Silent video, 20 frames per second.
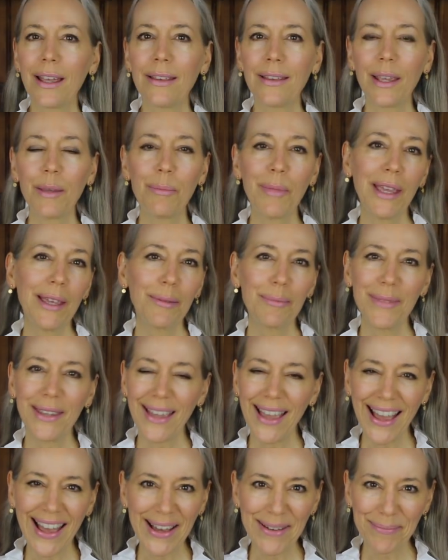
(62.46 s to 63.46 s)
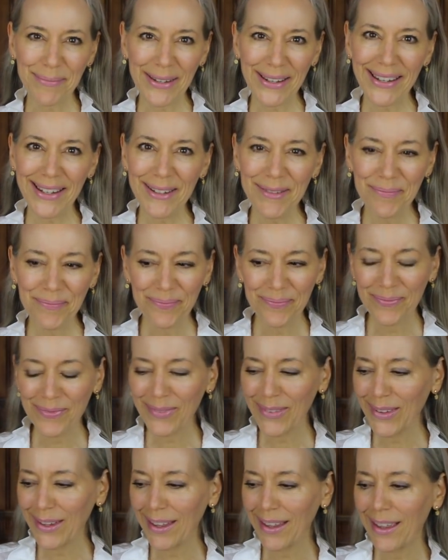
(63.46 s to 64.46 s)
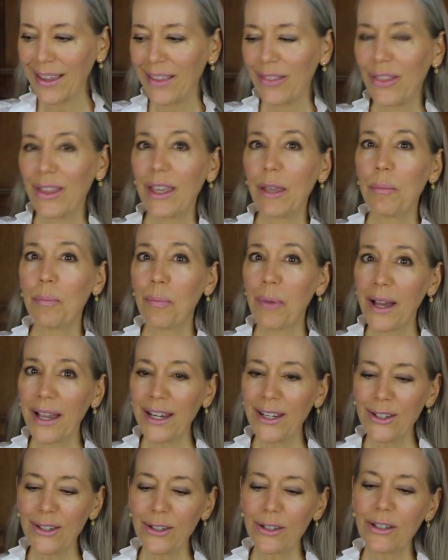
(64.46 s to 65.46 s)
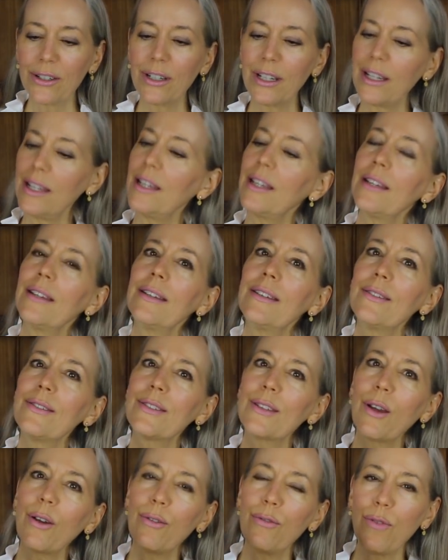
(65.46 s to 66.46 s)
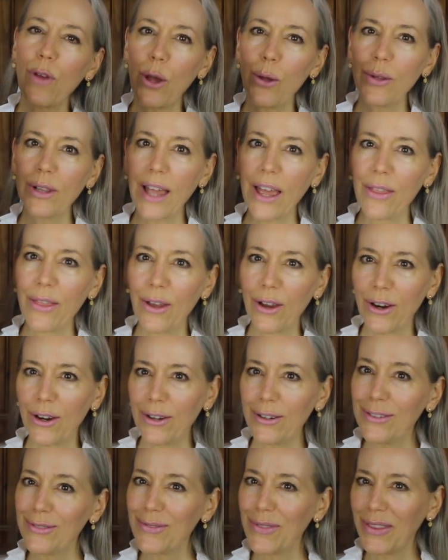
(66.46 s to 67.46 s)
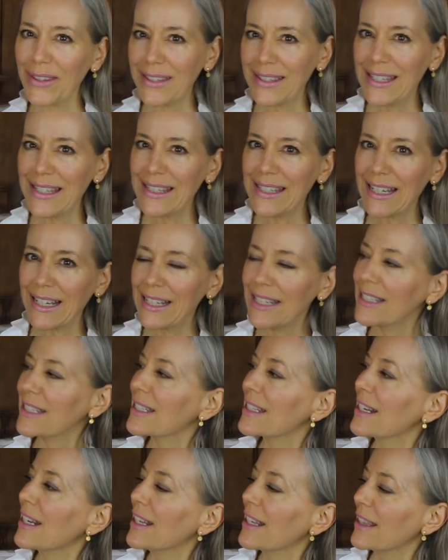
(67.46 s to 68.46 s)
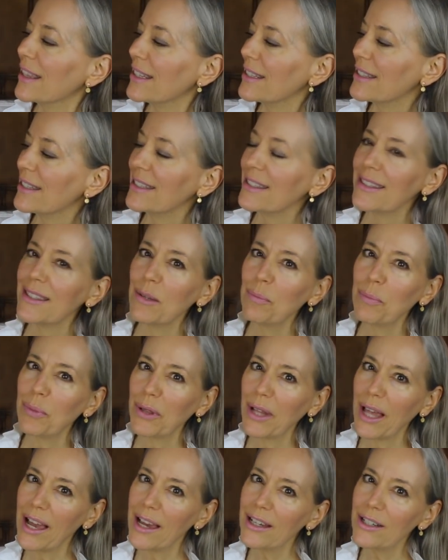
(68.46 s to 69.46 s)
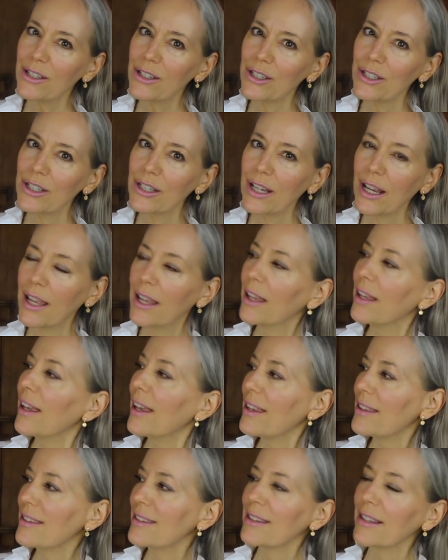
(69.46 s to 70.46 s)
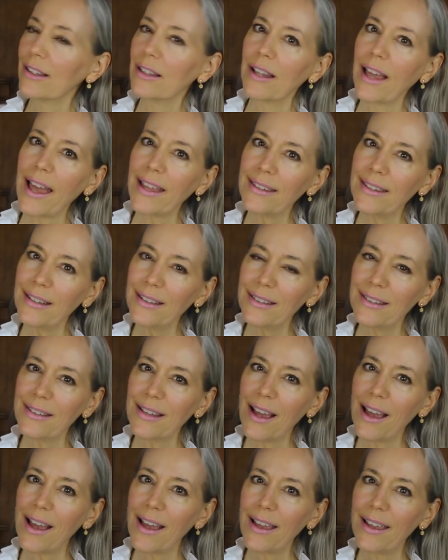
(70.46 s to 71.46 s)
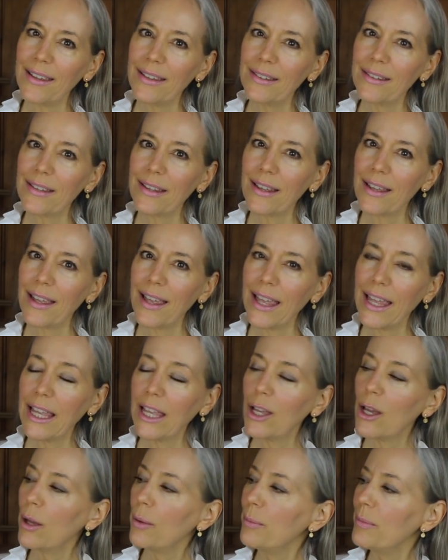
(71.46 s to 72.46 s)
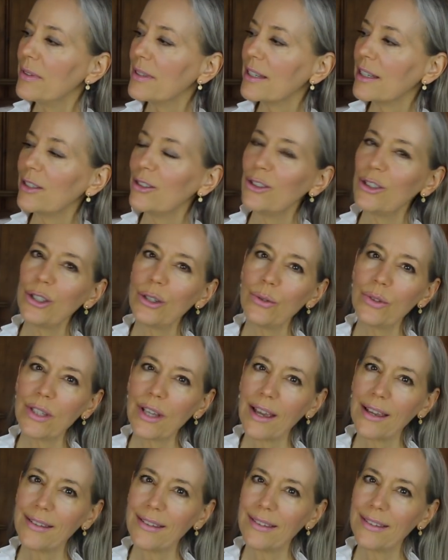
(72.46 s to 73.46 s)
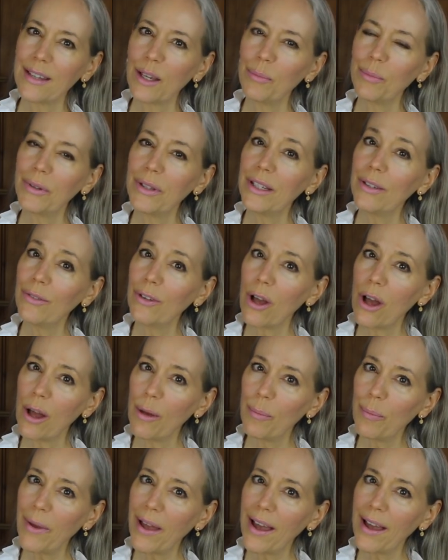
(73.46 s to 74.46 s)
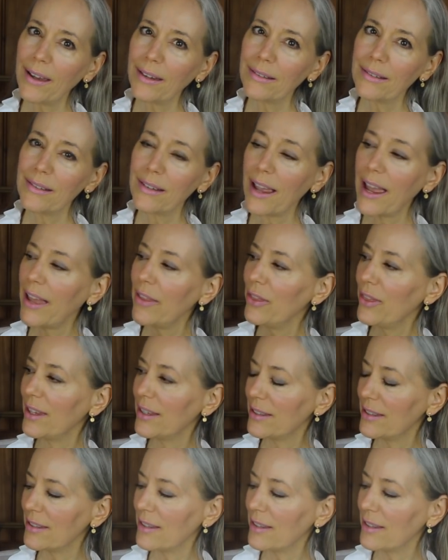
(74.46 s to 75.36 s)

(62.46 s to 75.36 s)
and they make me happy. The binder is faux leather. This is it. This is the blush. It's the classic size. It comes in two sizes, I believe compact and this